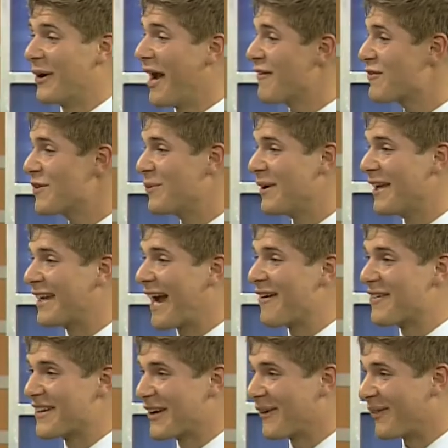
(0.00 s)
every week I
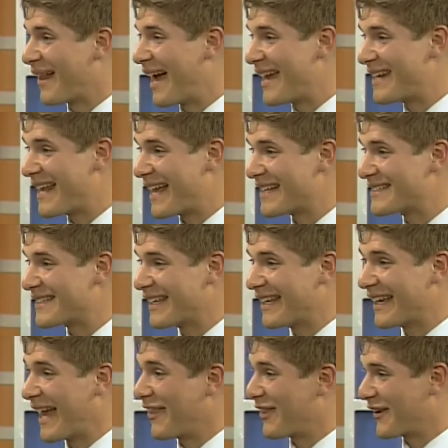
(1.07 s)
would go line
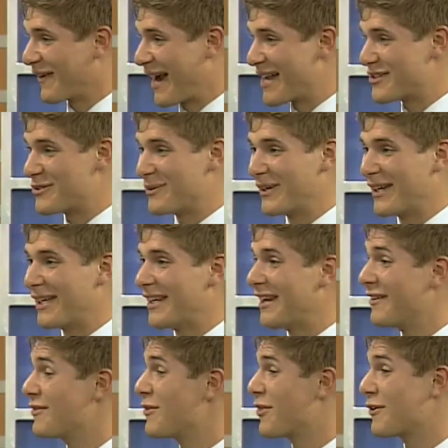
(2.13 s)
dancing at the graduate
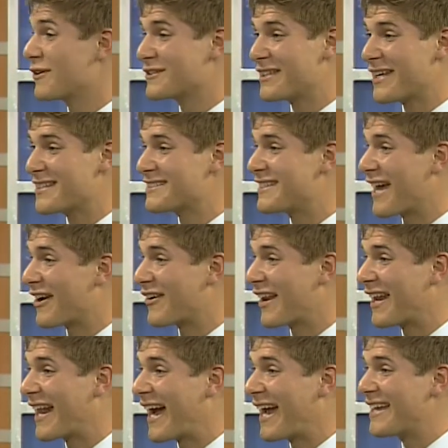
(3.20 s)
Thursday and Saturday
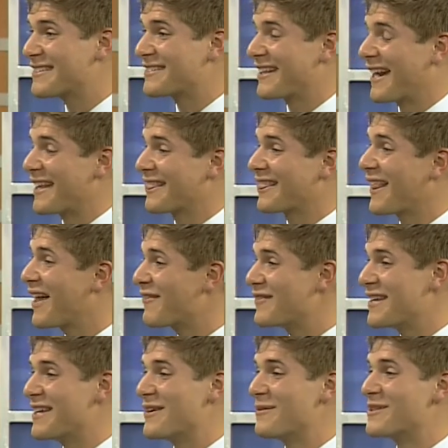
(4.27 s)
nights, and I loved
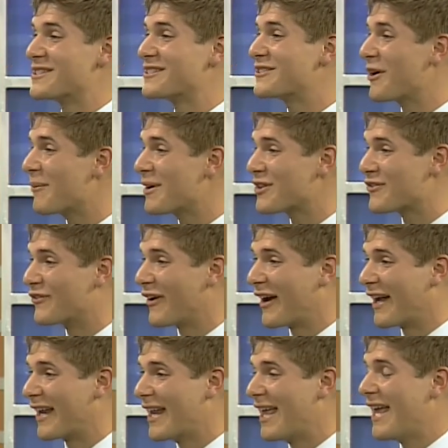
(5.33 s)
it. It was so much
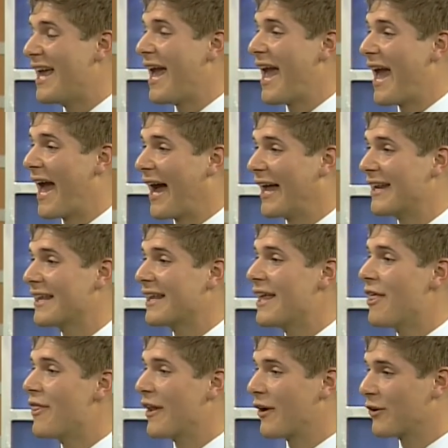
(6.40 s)
fun. And
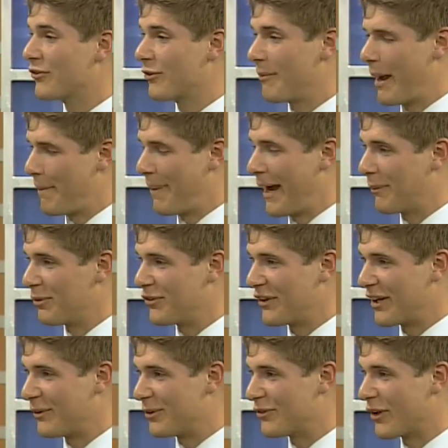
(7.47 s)
then also my Bible
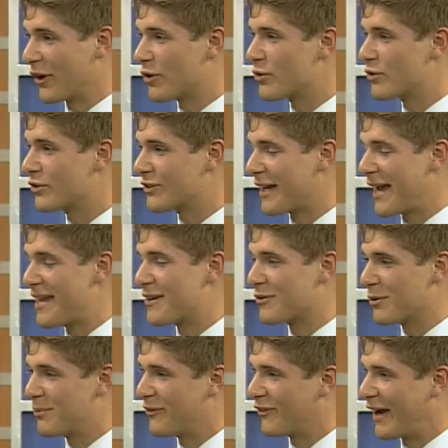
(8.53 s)
study was a tight
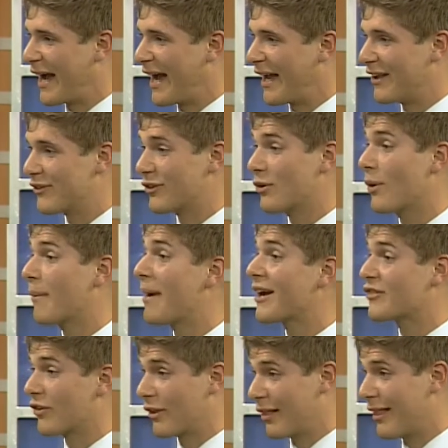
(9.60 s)
group of guys who I'm
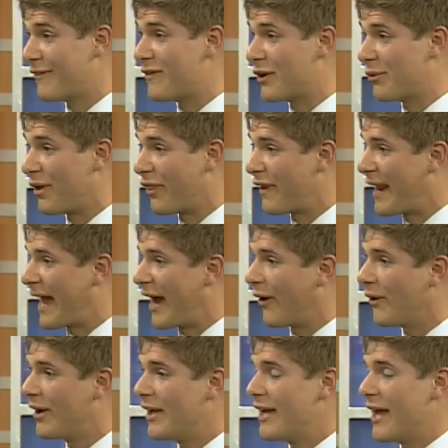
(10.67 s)
actually living with
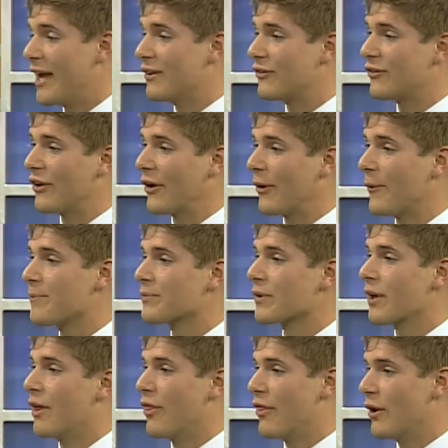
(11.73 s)
now. And so
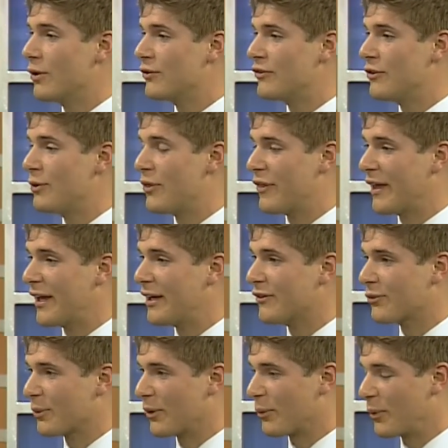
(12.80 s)
those two
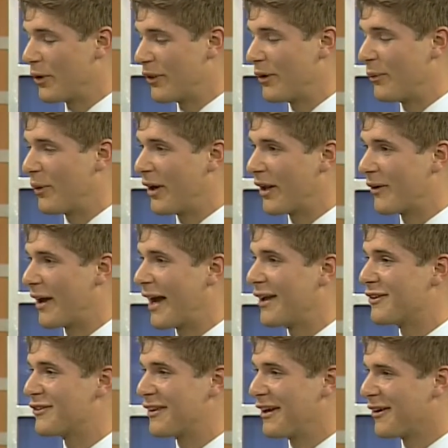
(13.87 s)
things were really what I
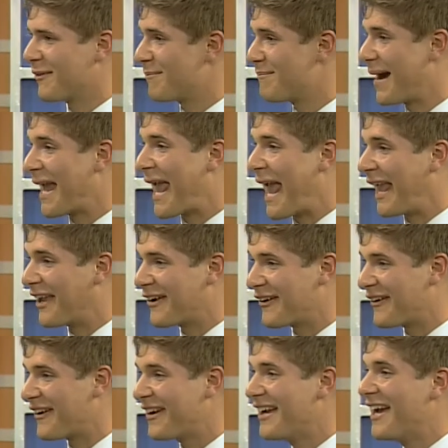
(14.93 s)
say are my
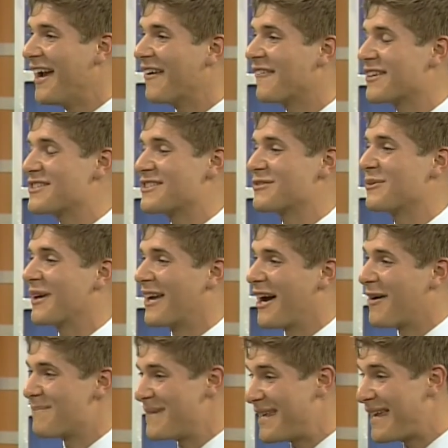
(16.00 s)
anchor, okay. which is what
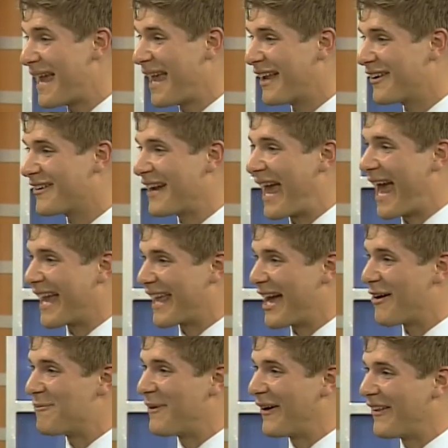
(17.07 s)
got me anchored at
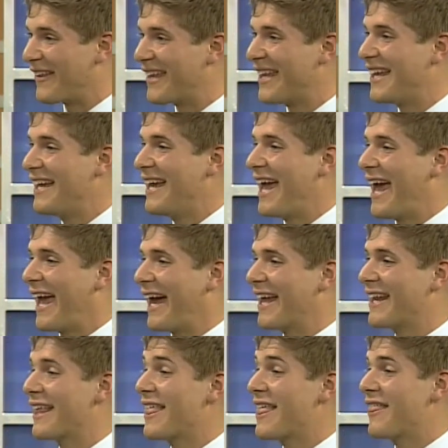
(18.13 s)
Cal Poly.
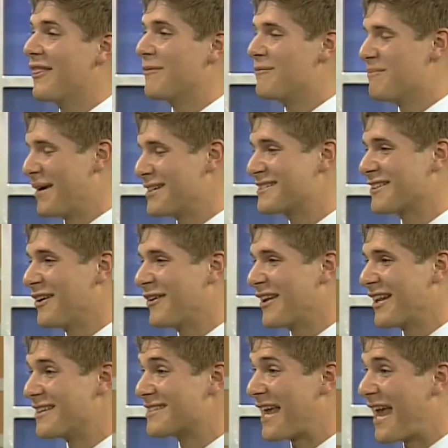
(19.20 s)
And my
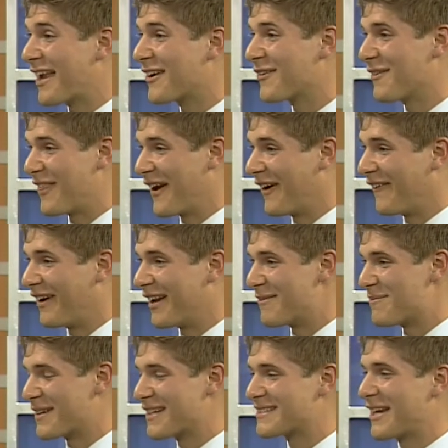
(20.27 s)
slogan is anchor with Owen
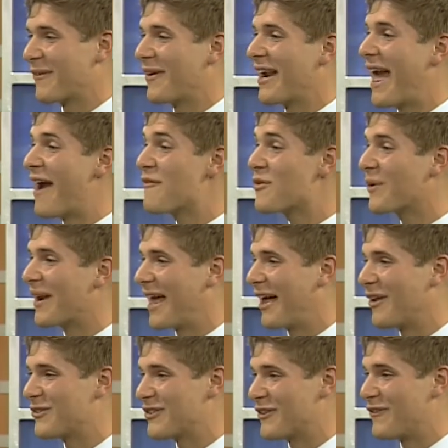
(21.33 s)
uh-huh. because I want everyone
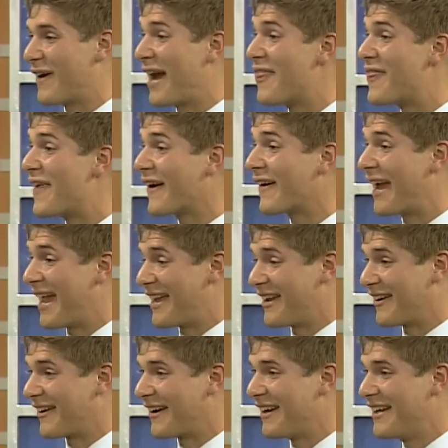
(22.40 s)
else to find their
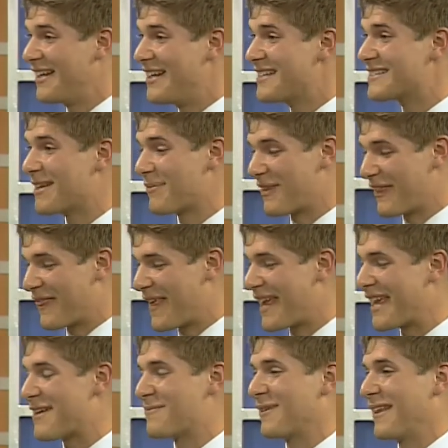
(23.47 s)
anchor, Absolutely. something they
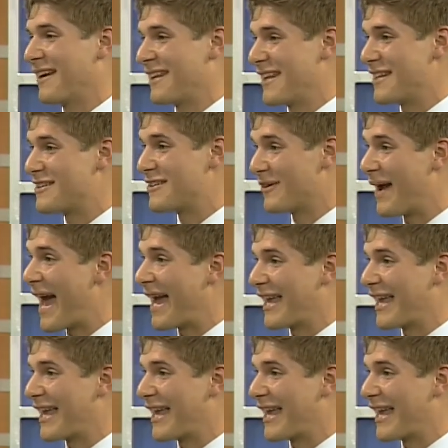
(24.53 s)
get plugged into at